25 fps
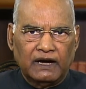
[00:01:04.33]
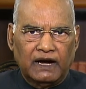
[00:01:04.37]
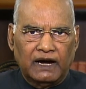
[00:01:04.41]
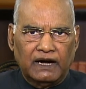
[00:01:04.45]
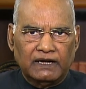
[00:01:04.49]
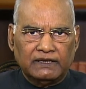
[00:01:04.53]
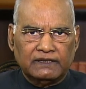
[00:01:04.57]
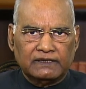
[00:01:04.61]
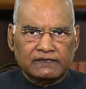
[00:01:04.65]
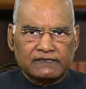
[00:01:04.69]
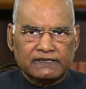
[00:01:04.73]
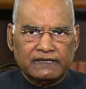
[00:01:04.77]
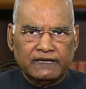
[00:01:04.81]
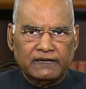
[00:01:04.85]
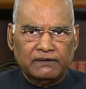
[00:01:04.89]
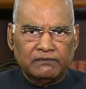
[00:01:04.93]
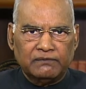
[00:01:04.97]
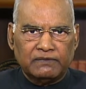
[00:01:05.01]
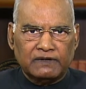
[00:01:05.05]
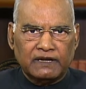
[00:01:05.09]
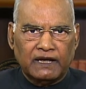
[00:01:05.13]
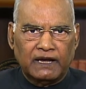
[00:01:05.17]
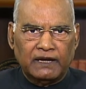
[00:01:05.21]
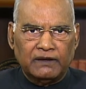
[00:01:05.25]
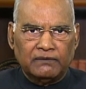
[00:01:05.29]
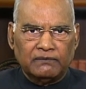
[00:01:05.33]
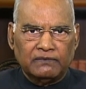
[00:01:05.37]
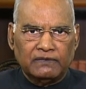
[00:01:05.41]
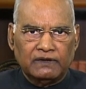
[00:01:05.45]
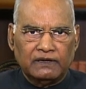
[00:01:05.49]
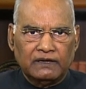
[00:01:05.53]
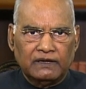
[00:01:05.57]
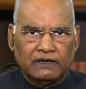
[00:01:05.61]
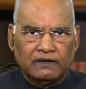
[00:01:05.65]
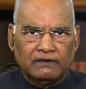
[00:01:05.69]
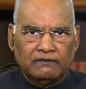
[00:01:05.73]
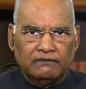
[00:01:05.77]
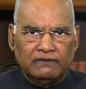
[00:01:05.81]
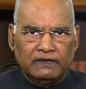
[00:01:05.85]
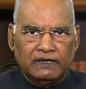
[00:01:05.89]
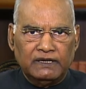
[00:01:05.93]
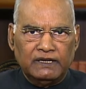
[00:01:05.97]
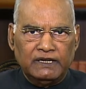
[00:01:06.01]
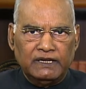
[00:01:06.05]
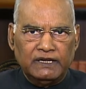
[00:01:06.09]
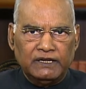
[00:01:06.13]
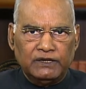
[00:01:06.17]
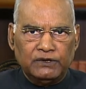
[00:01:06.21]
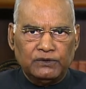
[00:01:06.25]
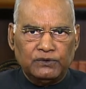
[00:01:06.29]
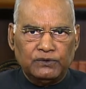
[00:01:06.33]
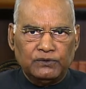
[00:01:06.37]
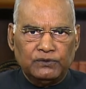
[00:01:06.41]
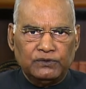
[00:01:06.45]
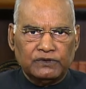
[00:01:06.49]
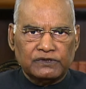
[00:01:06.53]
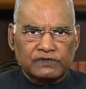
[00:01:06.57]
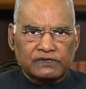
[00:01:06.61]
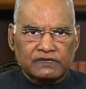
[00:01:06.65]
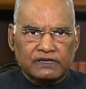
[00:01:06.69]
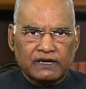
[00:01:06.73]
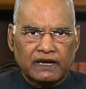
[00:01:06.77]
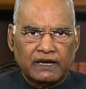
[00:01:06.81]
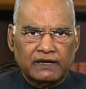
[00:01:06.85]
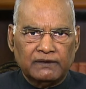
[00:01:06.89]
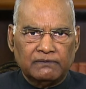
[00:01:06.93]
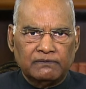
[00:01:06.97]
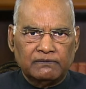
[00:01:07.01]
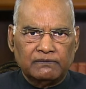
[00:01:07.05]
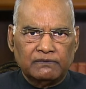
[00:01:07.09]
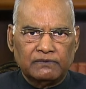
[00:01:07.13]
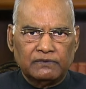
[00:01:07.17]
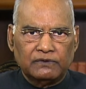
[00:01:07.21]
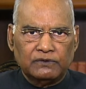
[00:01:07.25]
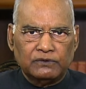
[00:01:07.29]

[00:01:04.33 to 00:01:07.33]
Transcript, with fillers: At the same time, we need to strive